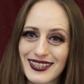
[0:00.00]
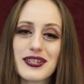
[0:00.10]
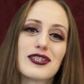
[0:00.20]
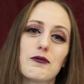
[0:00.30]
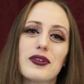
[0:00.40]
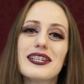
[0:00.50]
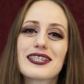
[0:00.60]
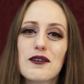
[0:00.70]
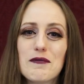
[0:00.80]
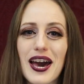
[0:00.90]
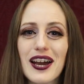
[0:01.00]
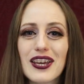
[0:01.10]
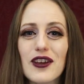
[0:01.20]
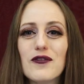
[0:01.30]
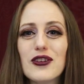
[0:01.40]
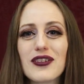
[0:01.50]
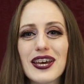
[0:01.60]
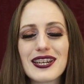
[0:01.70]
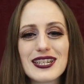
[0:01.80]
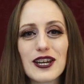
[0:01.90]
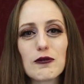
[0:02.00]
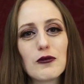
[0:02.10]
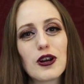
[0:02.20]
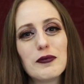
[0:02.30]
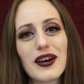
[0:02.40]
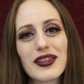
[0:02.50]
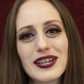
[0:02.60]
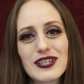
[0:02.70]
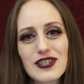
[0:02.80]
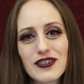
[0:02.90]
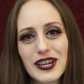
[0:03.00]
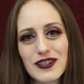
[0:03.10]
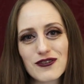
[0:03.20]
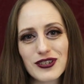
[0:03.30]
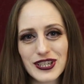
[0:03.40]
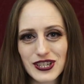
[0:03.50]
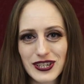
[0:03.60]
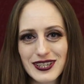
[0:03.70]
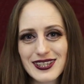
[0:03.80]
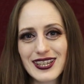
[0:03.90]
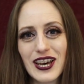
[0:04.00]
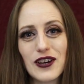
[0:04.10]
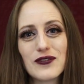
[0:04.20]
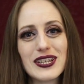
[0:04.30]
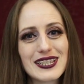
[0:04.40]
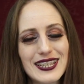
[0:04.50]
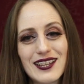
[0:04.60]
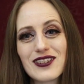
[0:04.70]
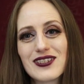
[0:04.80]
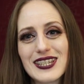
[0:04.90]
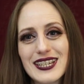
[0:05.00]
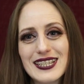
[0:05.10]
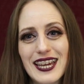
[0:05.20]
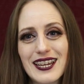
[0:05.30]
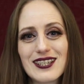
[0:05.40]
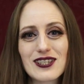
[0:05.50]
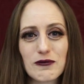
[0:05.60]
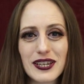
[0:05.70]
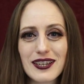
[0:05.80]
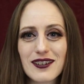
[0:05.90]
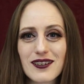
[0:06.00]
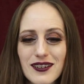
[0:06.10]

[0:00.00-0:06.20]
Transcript: so please come back if you'd like to hear more about the history and traditions of St. Lucia Day in Sweden.